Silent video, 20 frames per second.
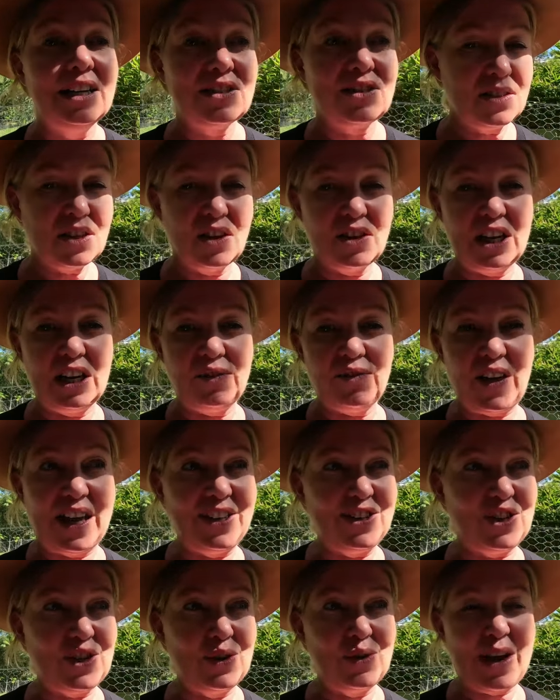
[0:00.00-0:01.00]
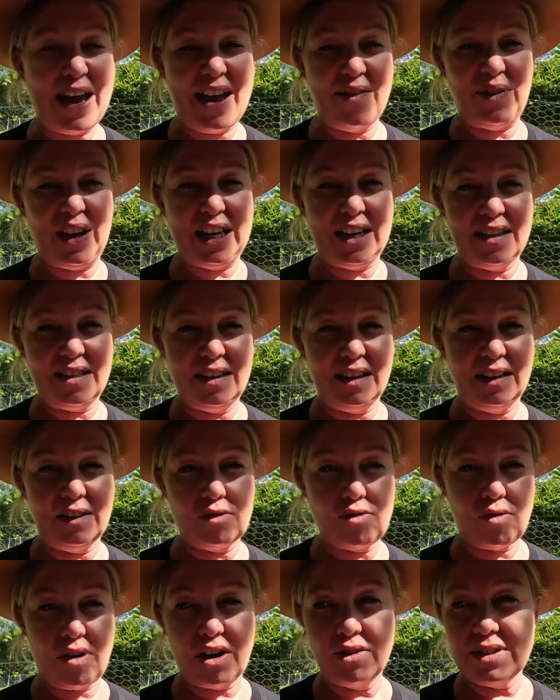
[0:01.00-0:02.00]
so that if they do have anything
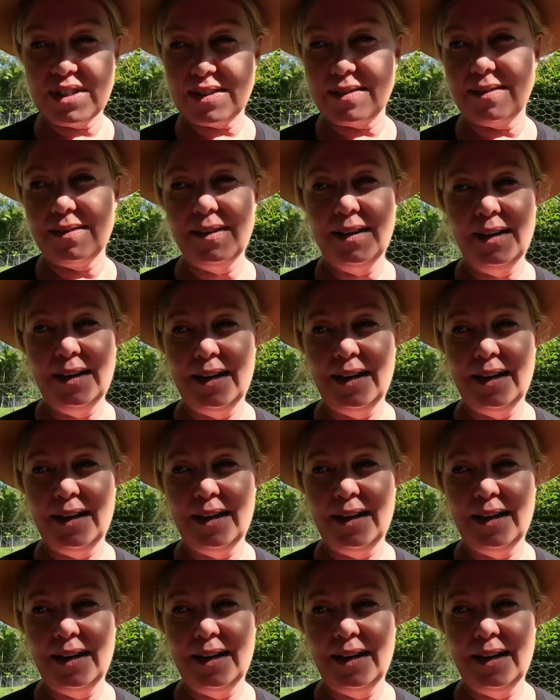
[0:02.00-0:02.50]
gross,